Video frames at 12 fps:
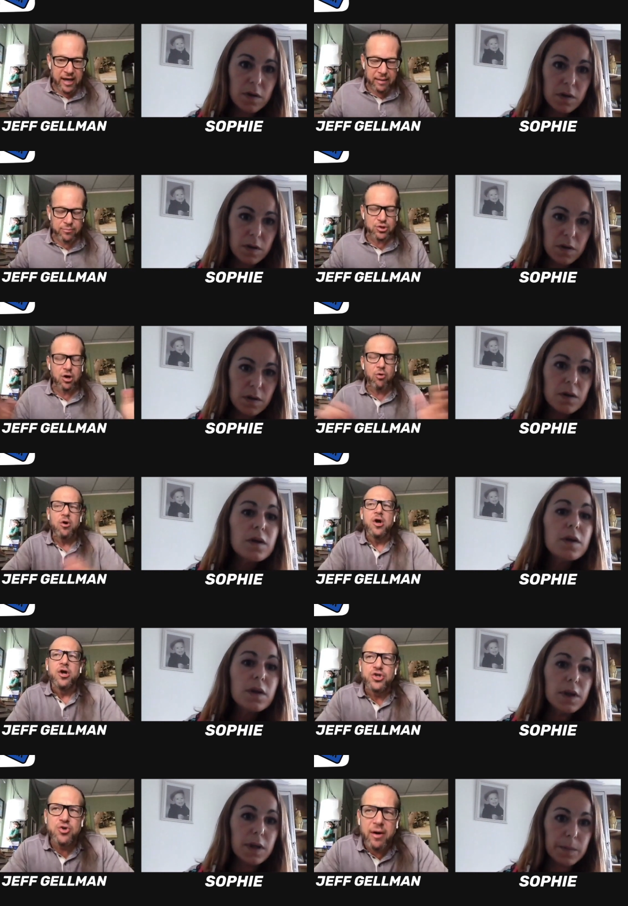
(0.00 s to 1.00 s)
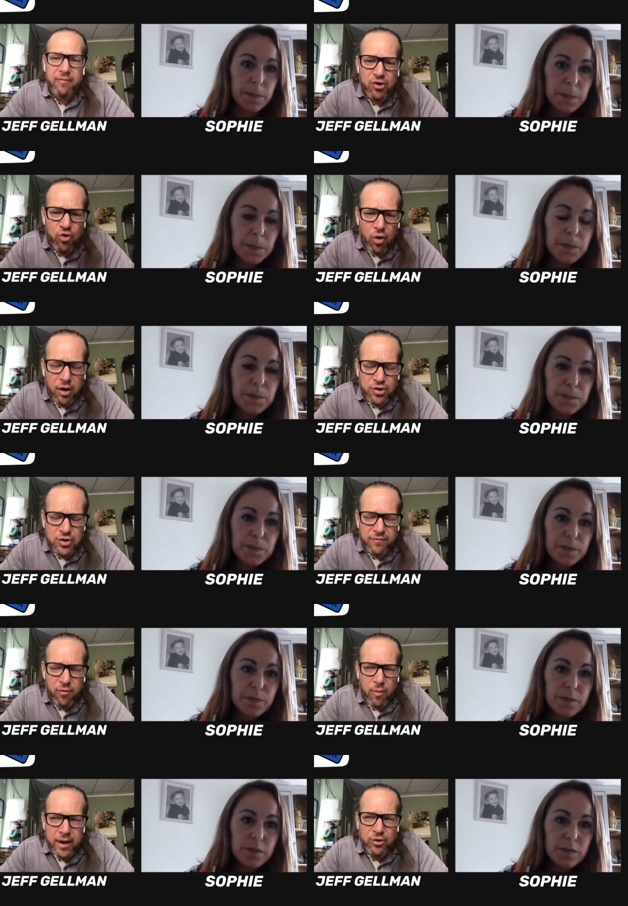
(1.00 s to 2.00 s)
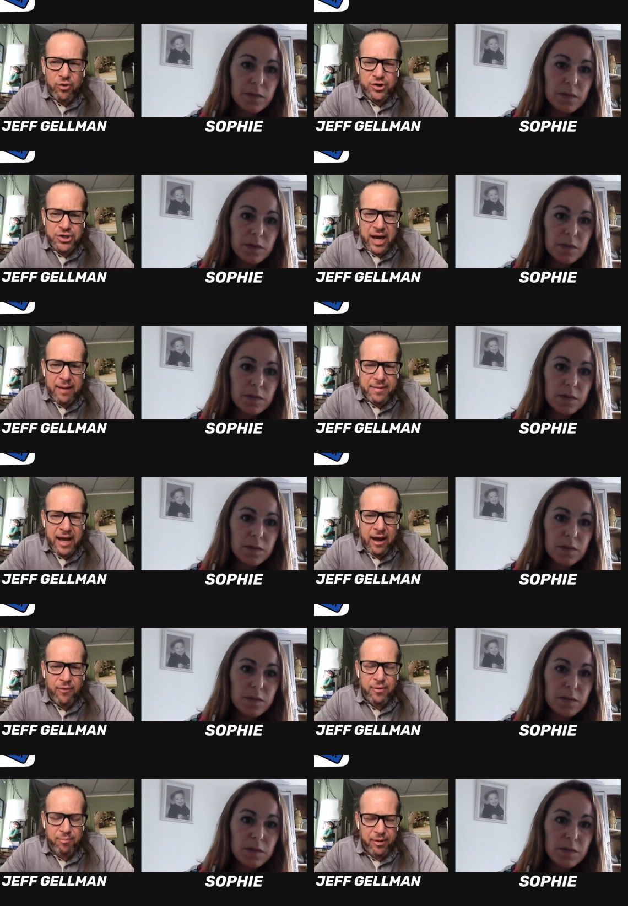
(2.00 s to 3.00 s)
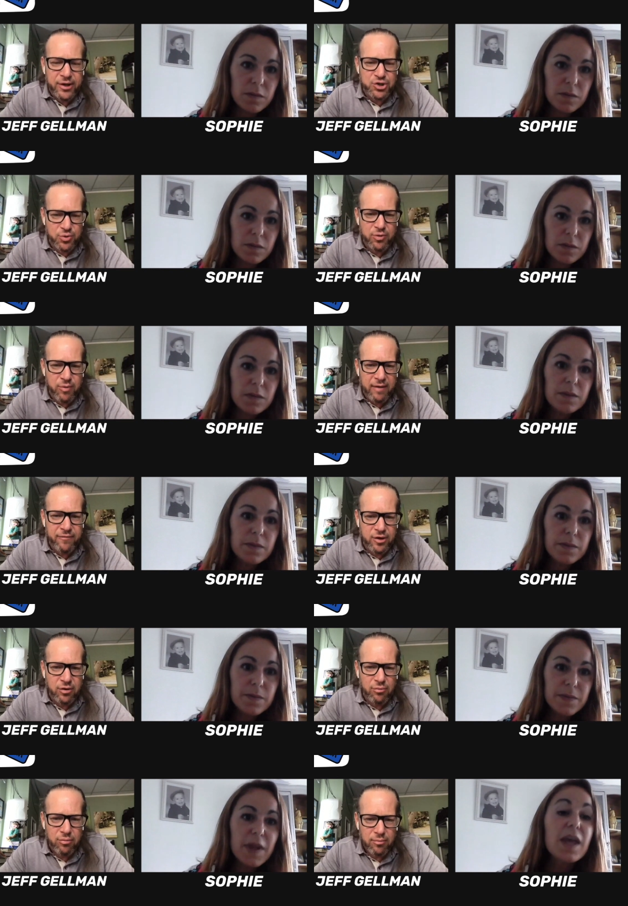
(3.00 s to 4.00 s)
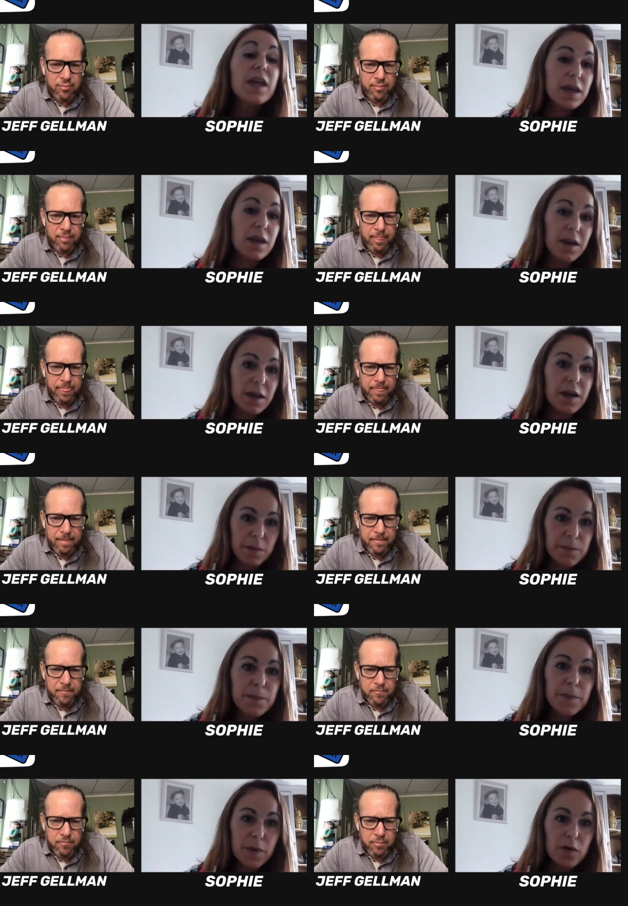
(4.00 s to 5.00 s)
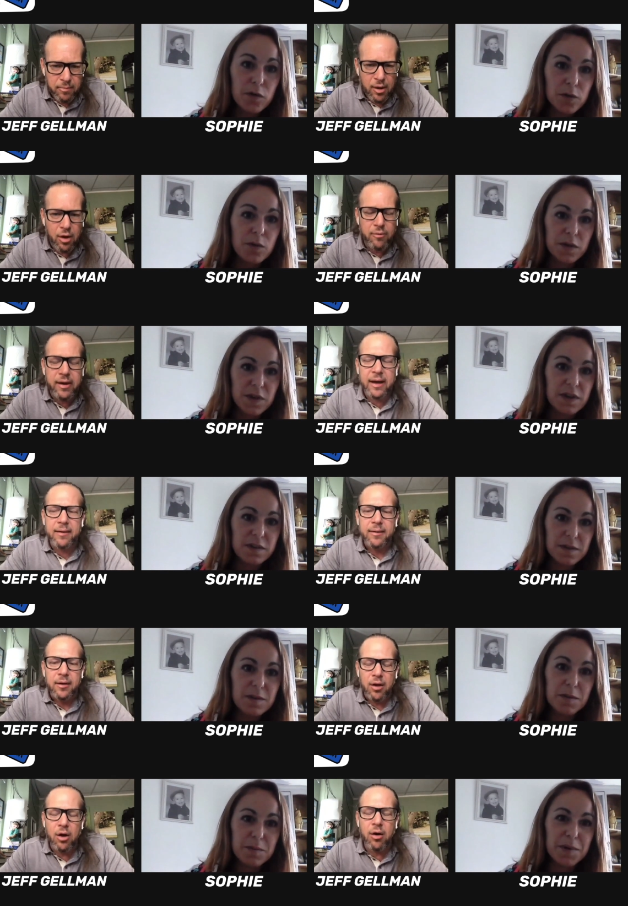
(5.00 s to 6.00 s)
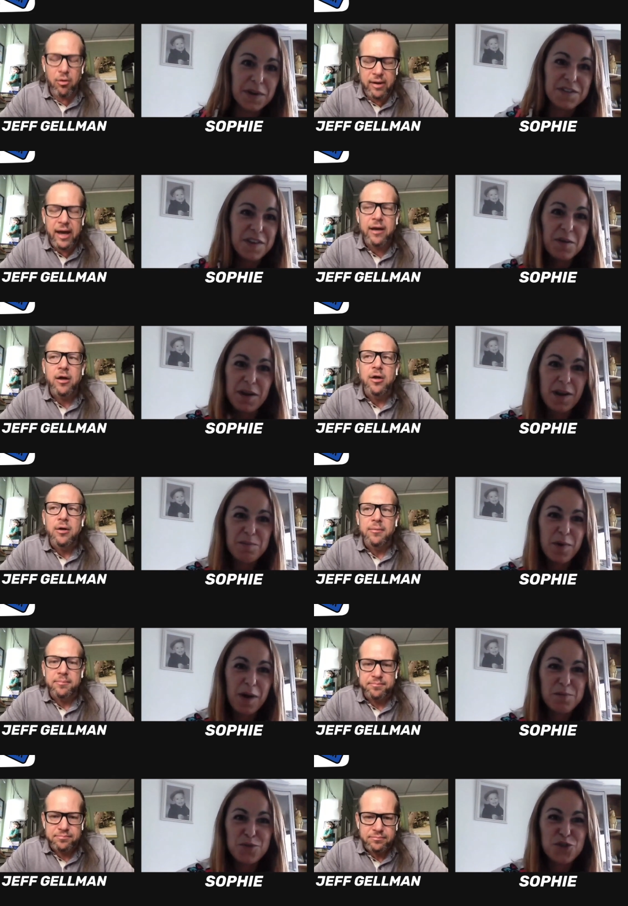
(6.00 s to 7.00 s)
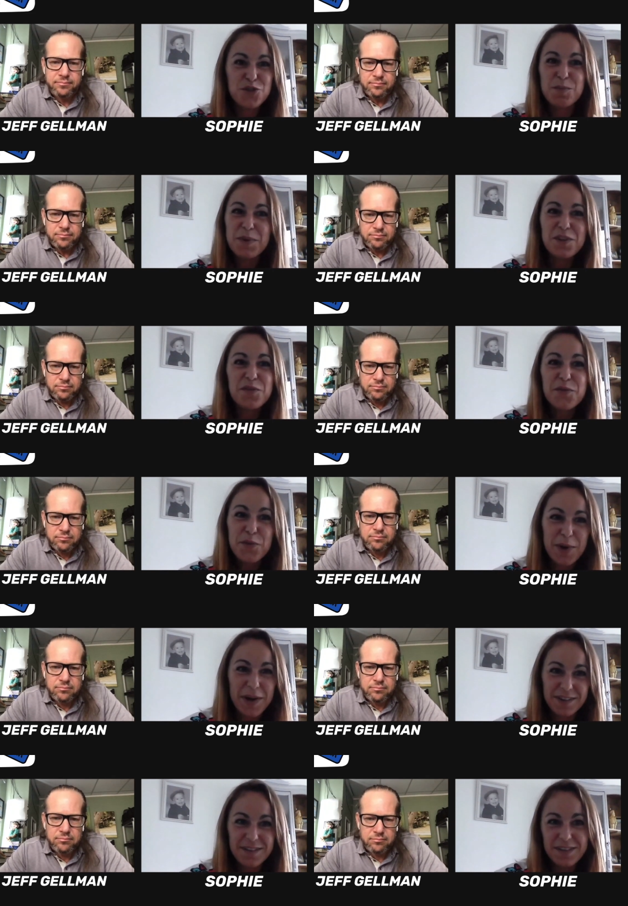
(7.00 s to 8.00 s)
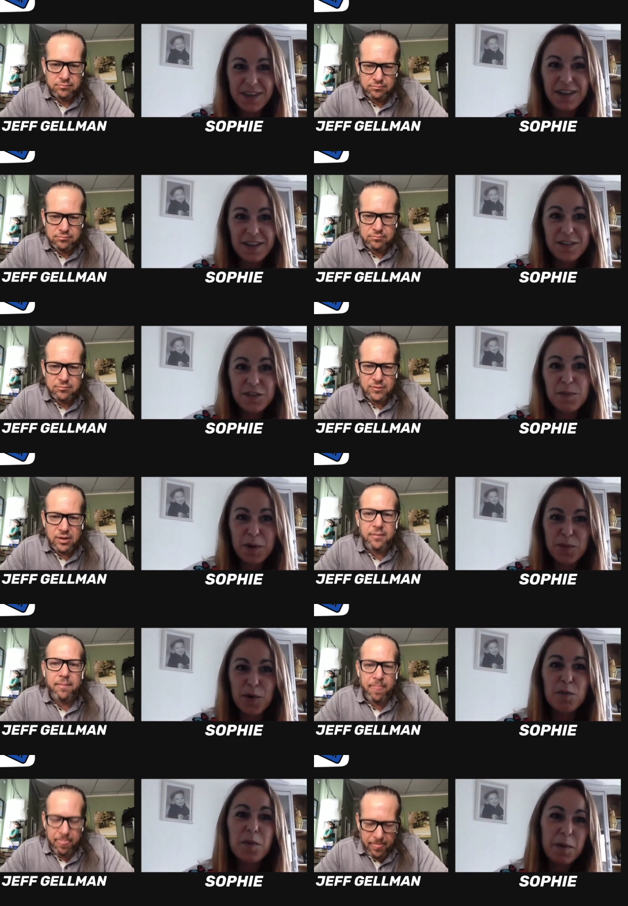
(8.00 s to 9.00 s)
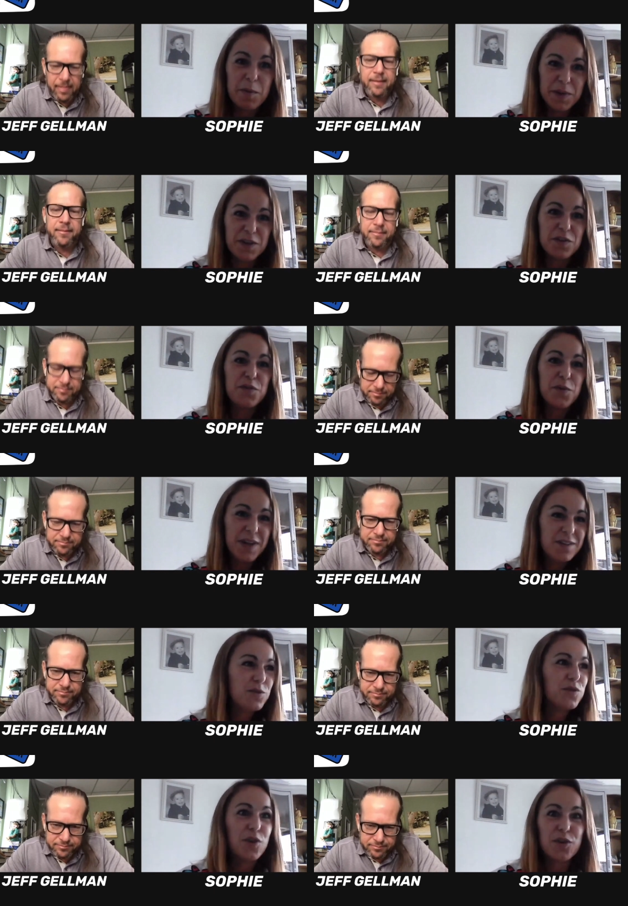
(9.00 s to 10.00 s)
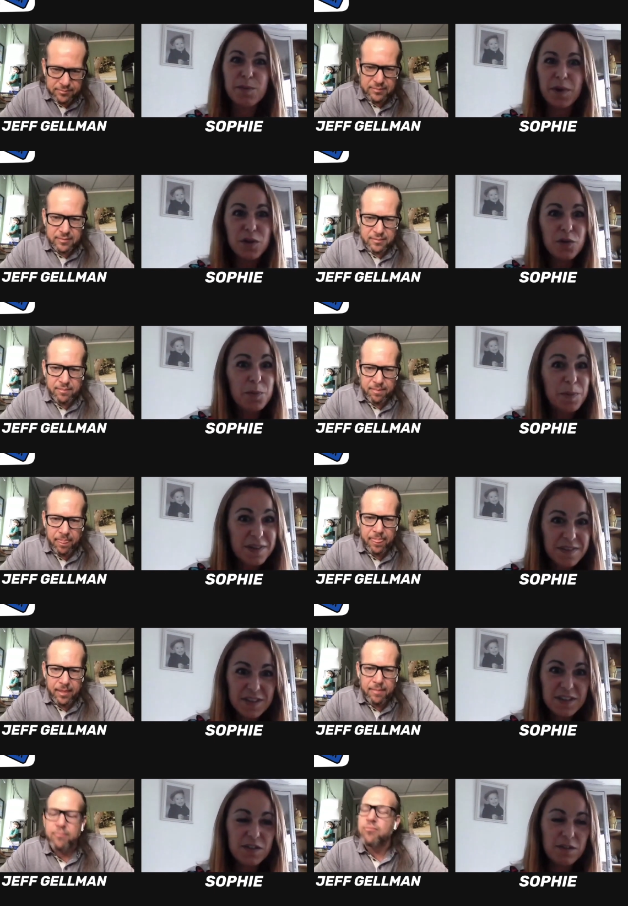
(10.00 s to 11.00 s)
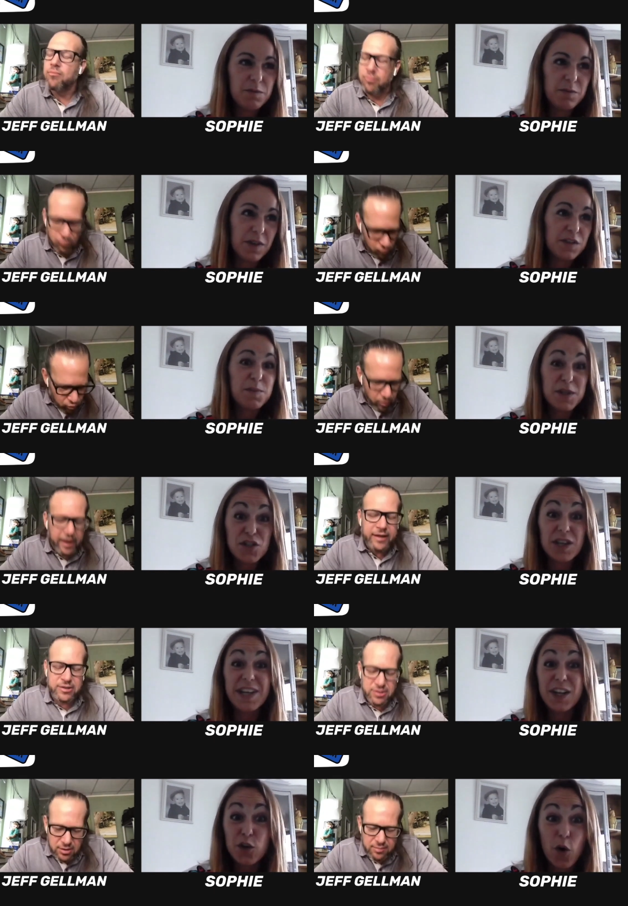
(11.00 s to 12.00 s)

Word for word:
Speaker 1: game. So yeah. do you have a do you have a regular job now that brings you in revenue? Yeah, yeah, of course, okay. yes
Speaker 2: because okay. I'm, I'm just a bit afraid. That that's my problem. I'm a bit afraid to start my new business, especially right. in